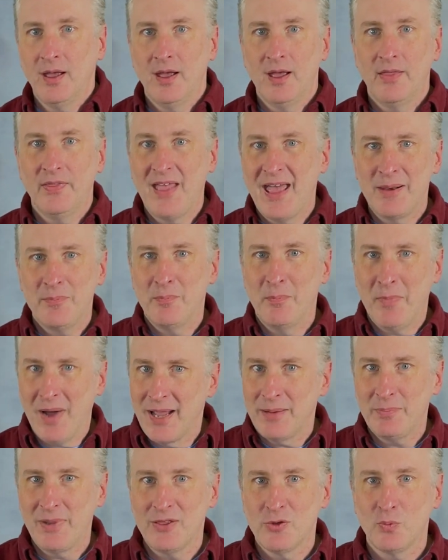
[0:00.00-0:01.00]
That
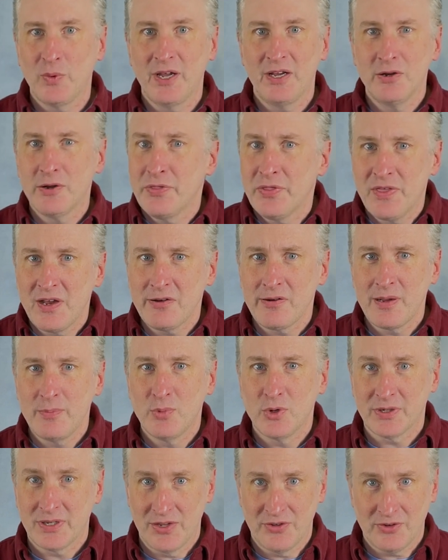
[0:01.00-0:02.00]
might be the way your theory
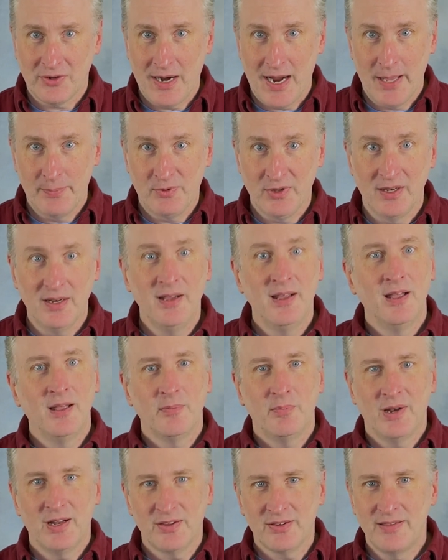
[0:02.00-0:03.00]
book describes it,
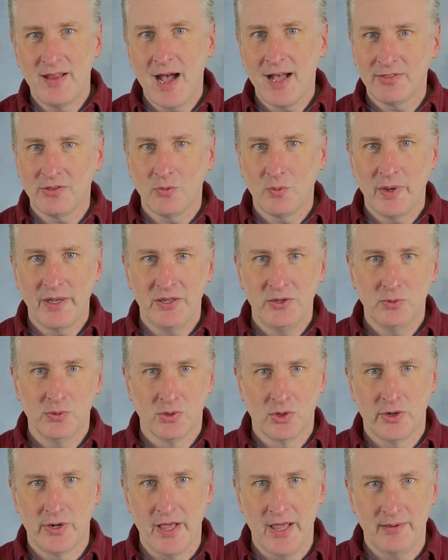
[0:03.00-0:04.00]
but it's not the way you
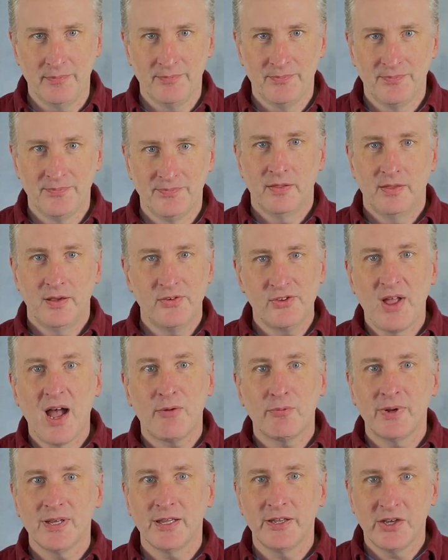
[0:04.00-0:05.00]
learn it. There's not
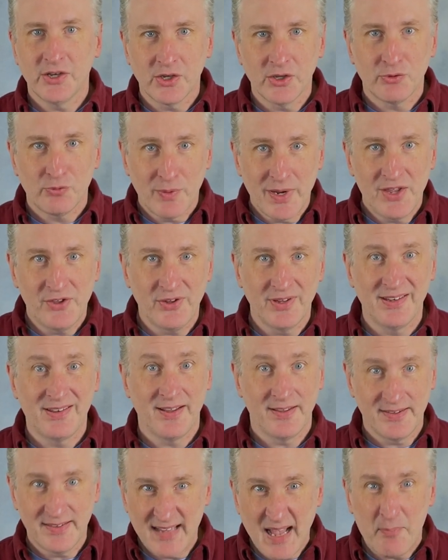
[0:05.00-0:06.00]
really a good reason to
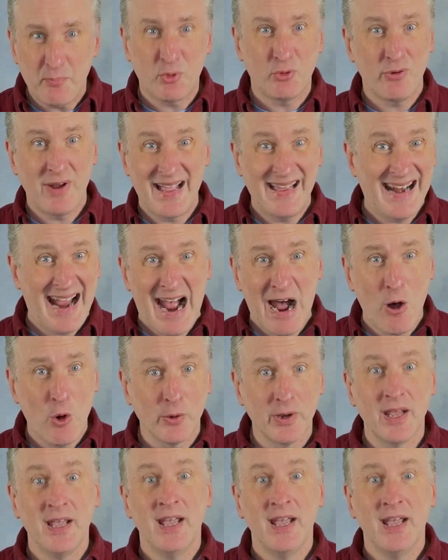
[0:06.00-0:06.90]
separate out